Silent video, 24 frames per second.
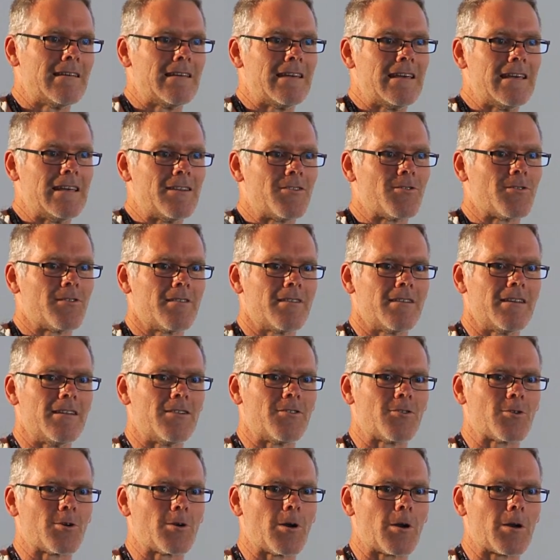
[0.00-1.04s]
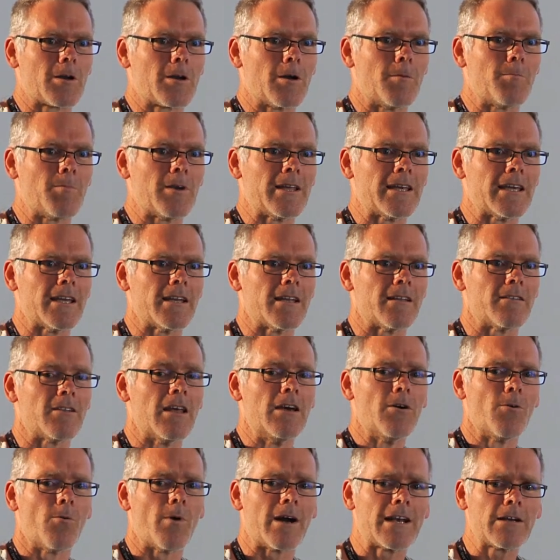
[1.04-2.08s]
it's, it's complicated.
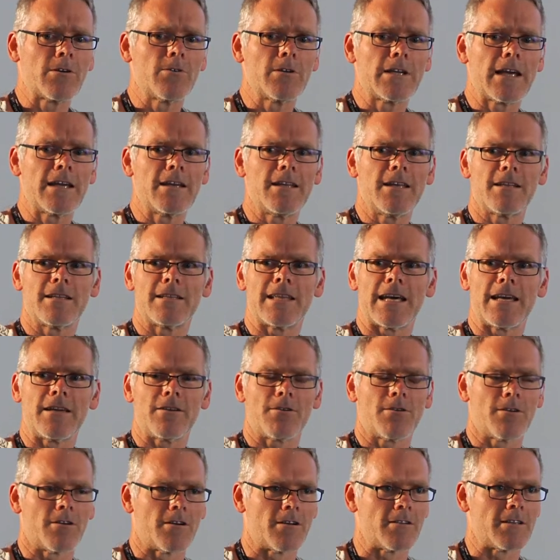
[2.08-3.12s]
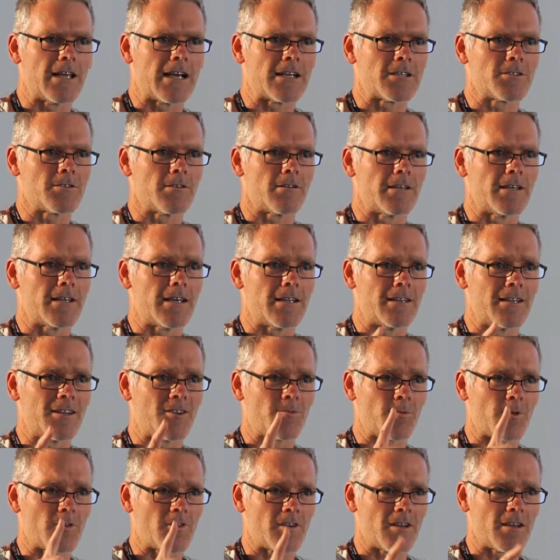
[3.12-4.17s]
One good idea that I heard, actually, and this
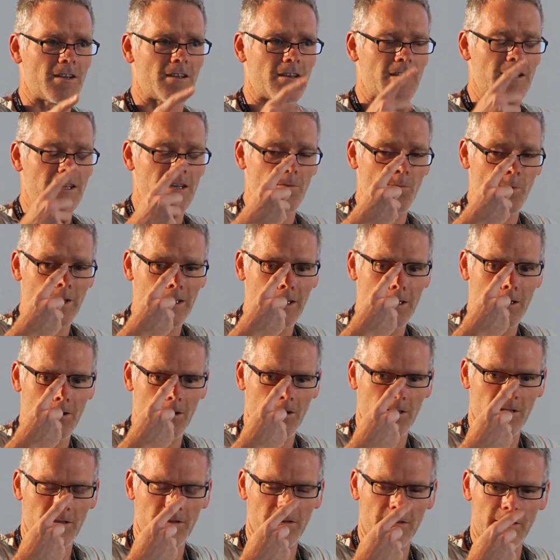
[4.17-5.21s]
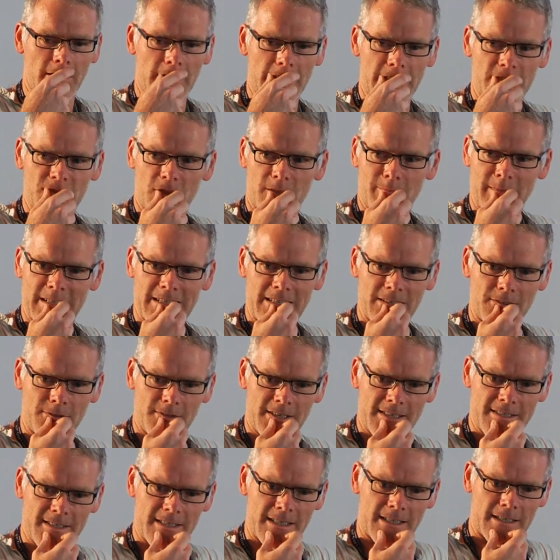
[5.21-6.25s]
was in, in Wikicon uh, Germany in
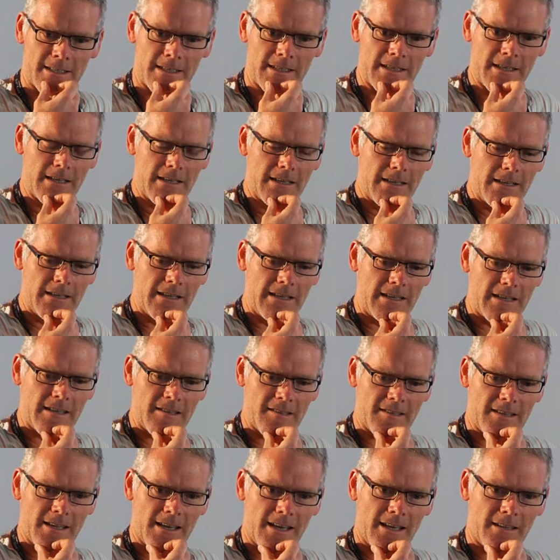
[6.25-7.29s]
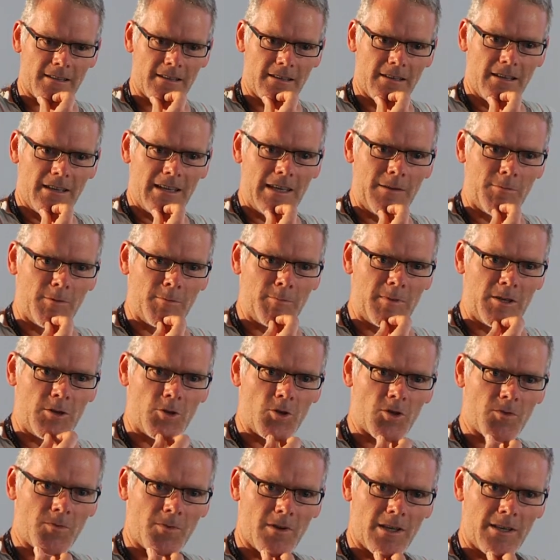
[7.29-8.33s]
Dresden, is that it would be
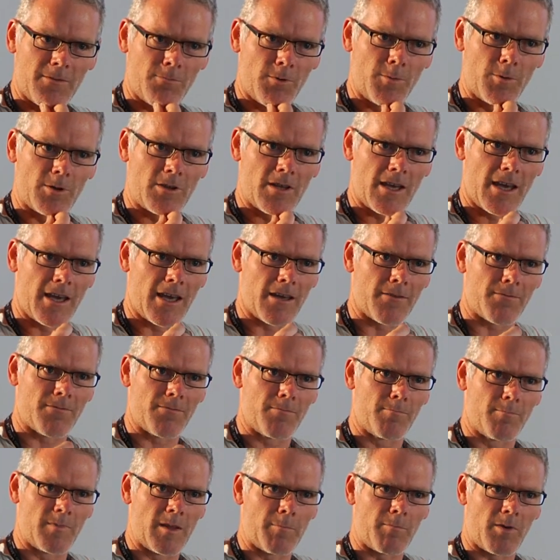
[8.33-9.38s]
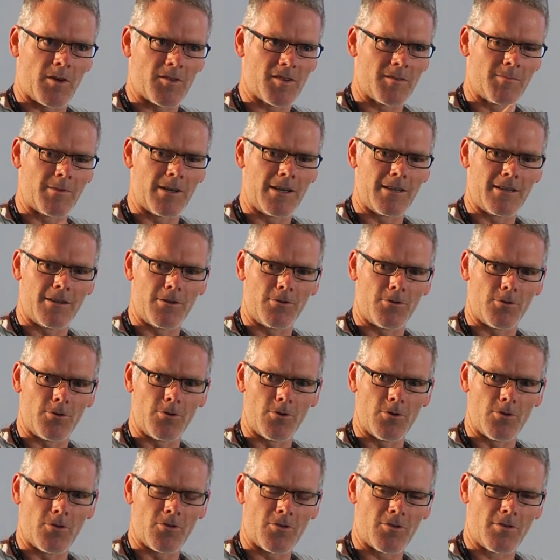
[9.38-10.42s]
useful if we would have the possibility to
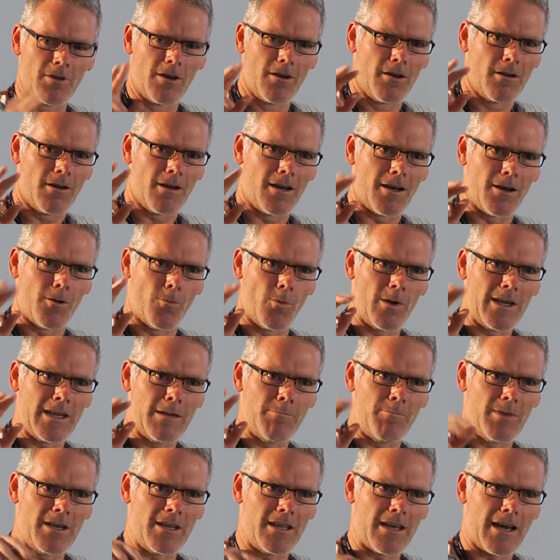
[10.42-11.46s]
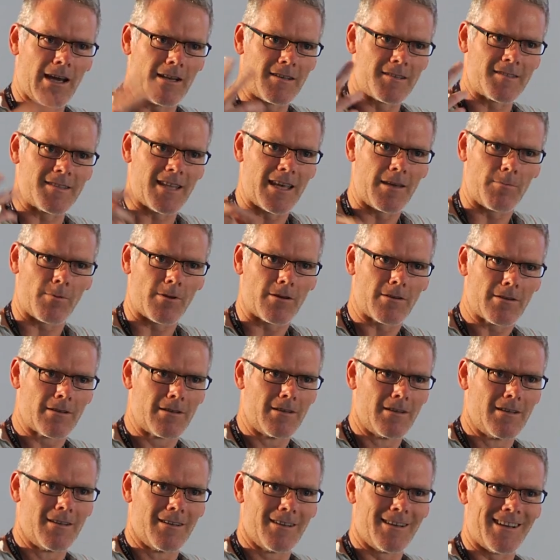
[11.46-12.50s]
use uh, Wikipedia Unstable,
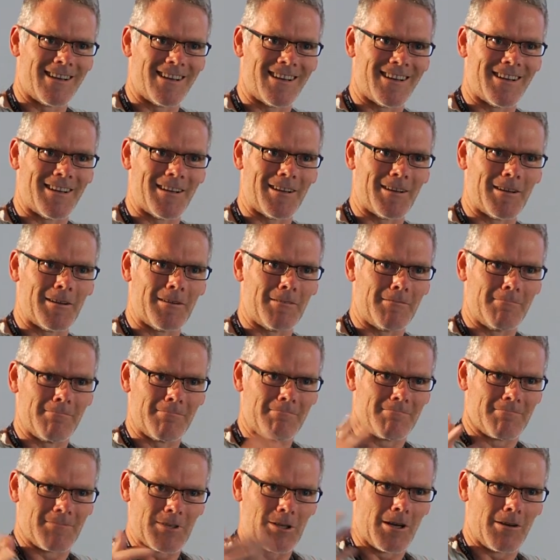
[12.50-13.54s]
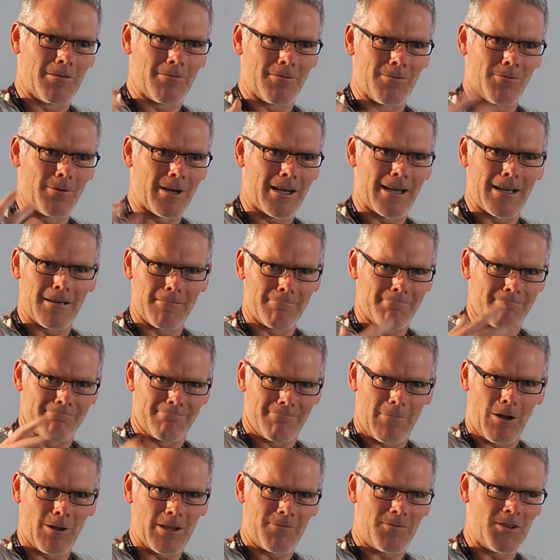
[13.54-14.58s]
uh, you know, where
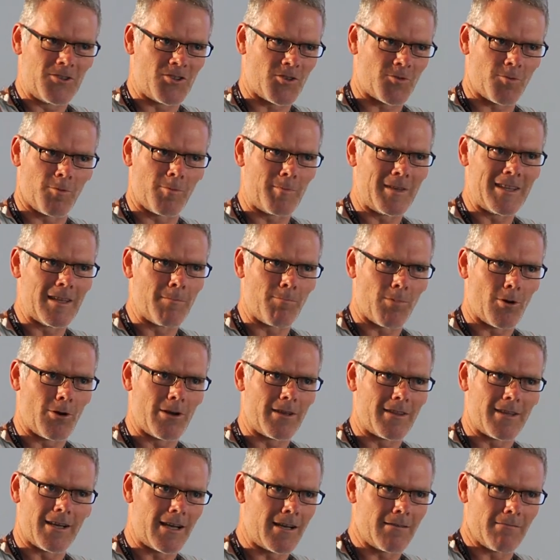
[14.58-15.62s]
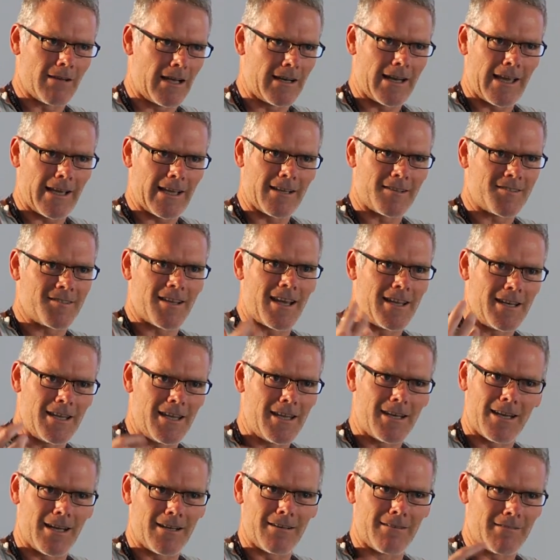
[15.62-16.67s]
all the features will be deployed there, and I can sign
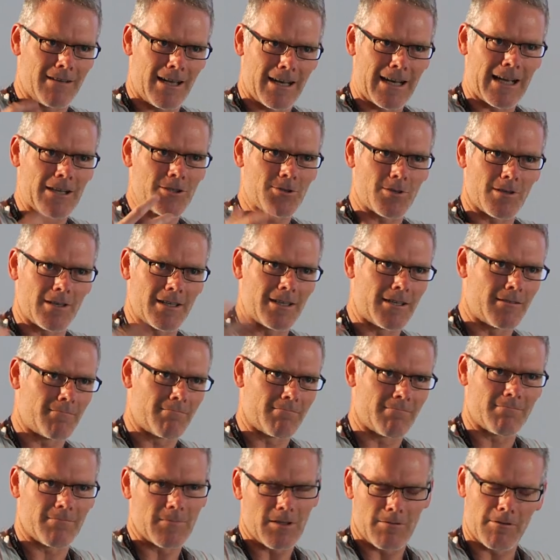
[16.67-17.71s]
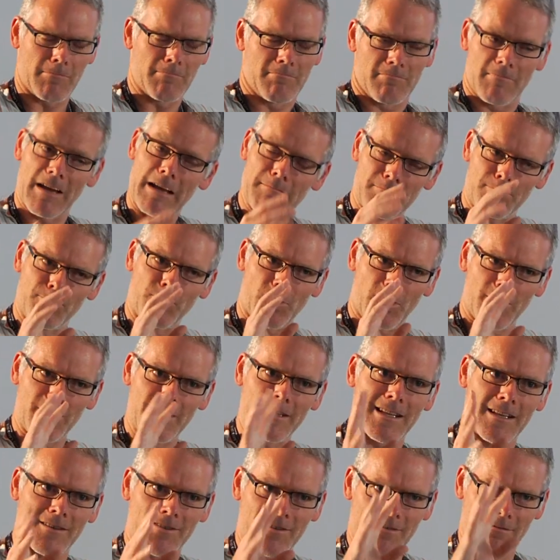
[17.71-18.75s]
in and, and actually, you know, probably
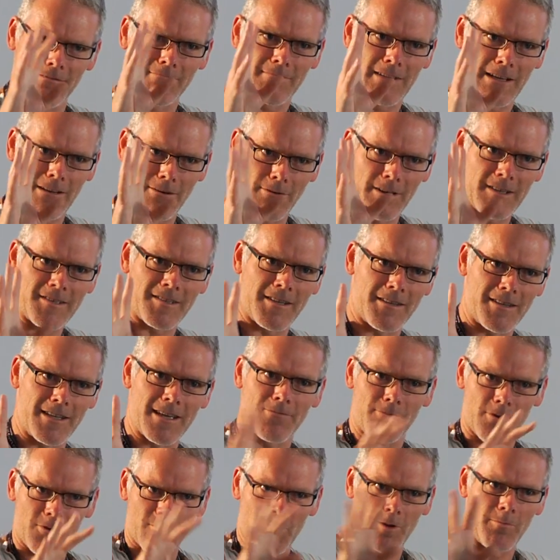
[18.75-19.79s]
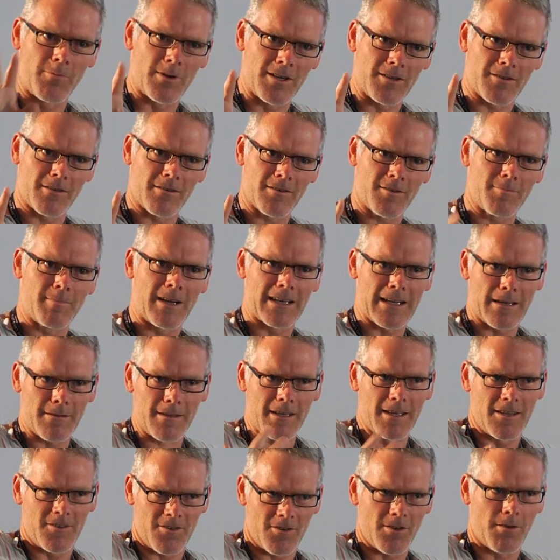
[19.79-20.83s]
that's crazy idea for some reasons, but I
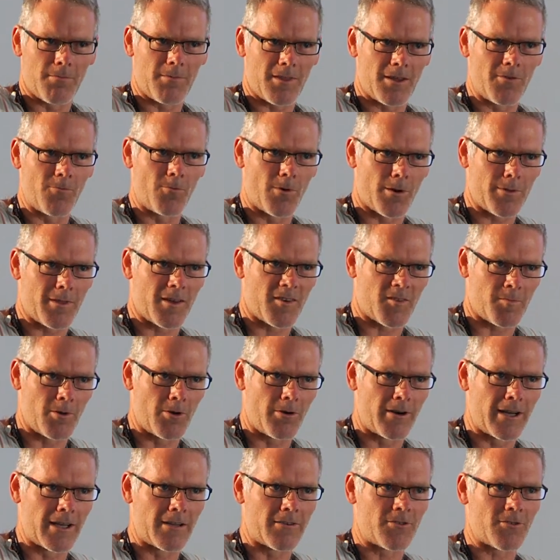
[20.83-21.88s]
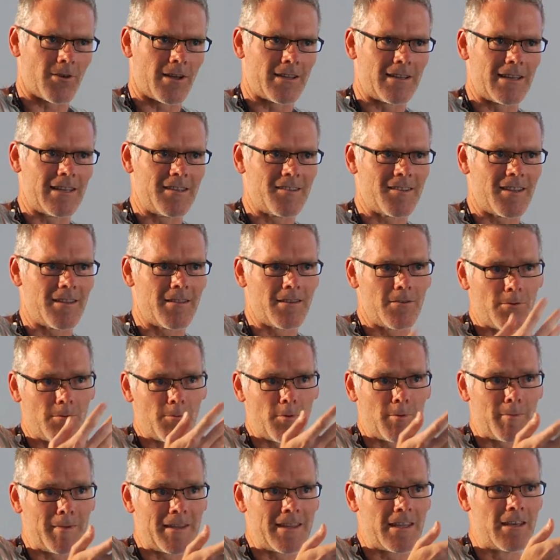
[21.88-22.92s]
think it's something worth exploring. So at least then there
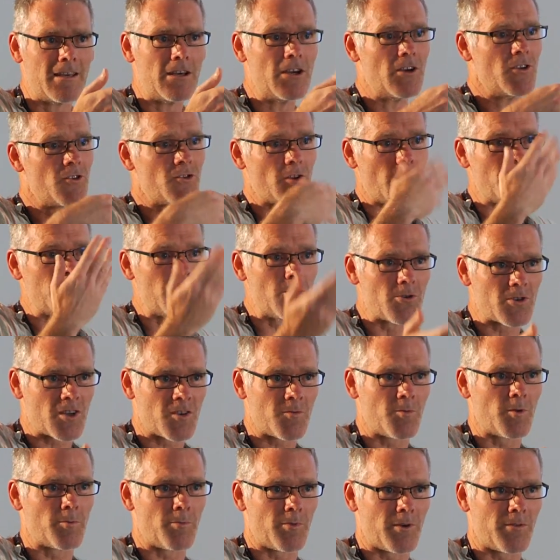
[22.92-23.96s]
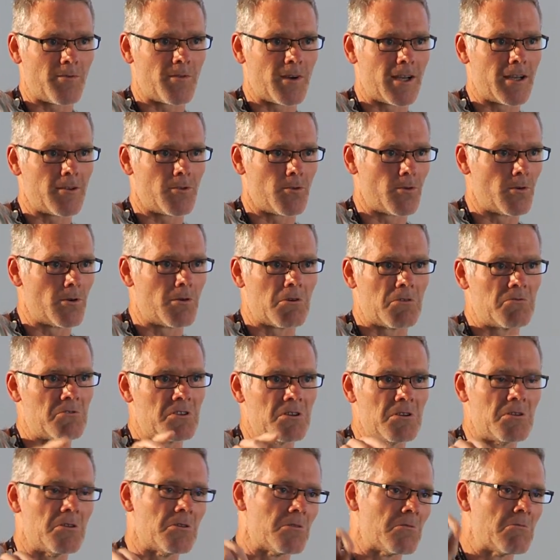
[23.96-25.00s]
would be the, some users would prefer to
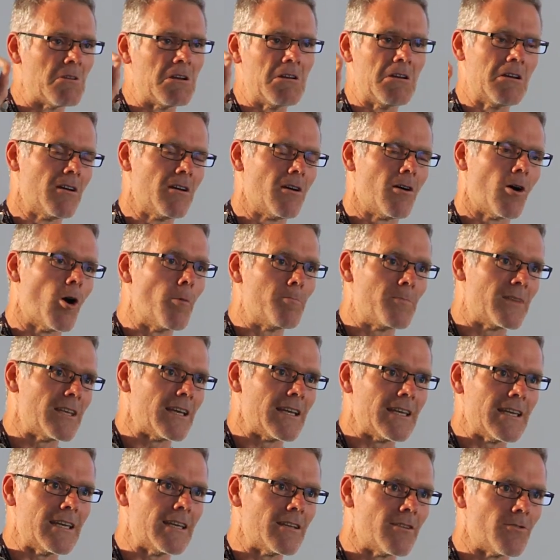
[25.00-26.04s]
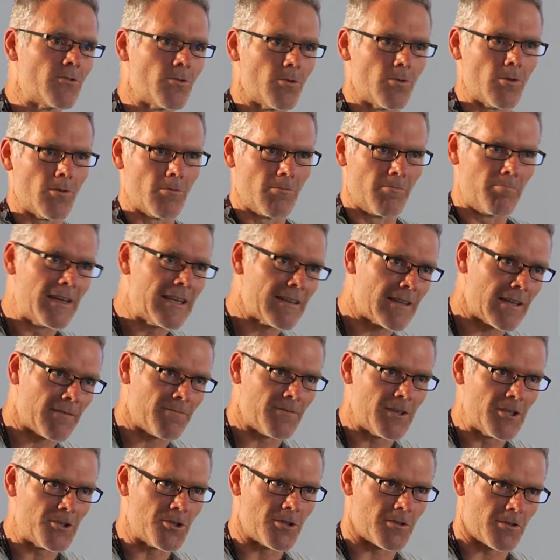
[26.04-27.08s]
continue opting into beta
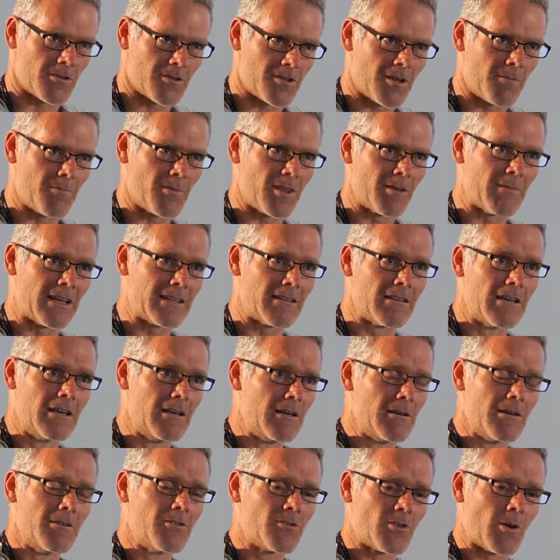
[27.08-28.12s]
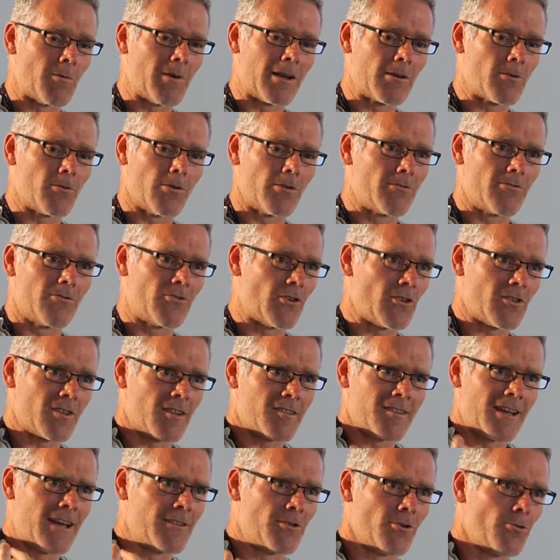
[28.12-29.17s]
features or something, but someone could just
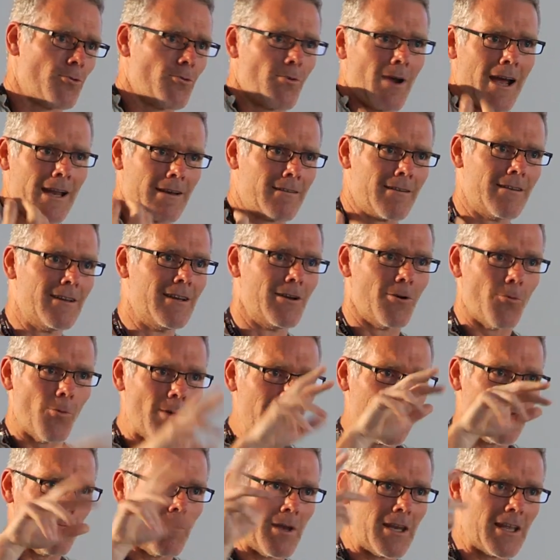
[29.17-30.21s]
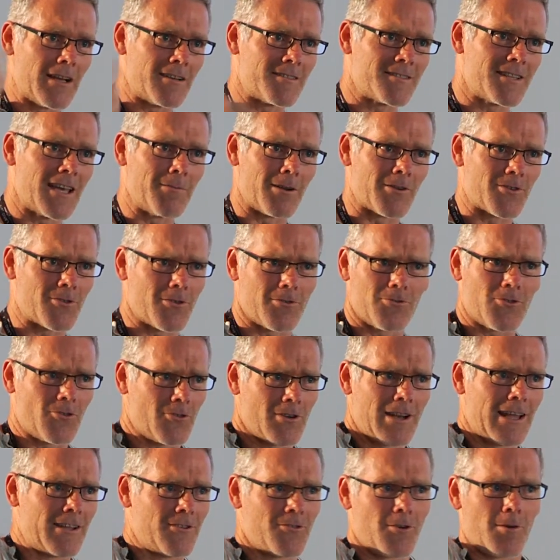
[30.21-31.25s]
decide to run Wikipedia Unstable, so just
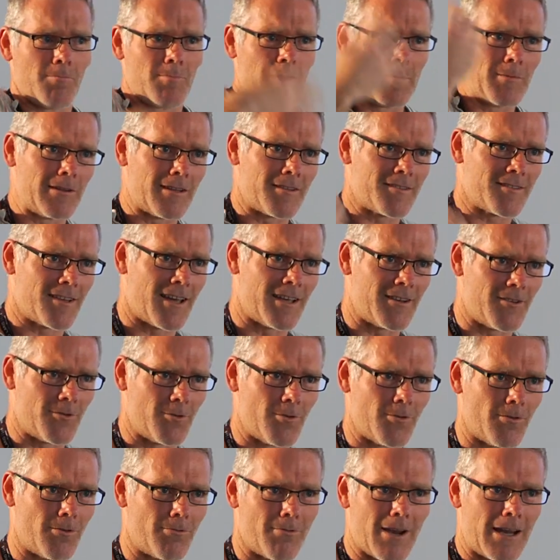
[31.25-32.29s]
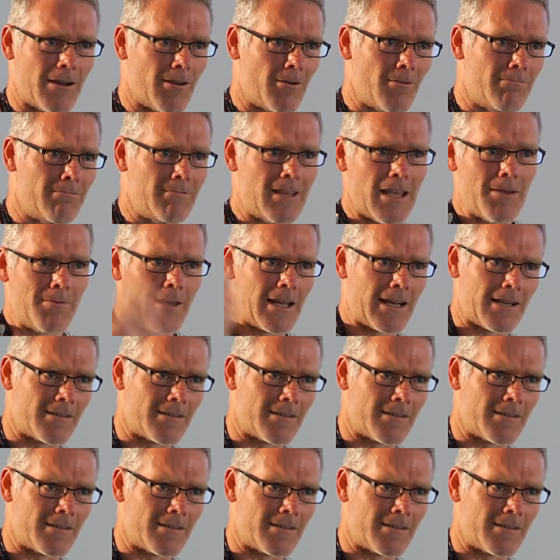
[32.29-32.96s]
like some people decide to run on Debian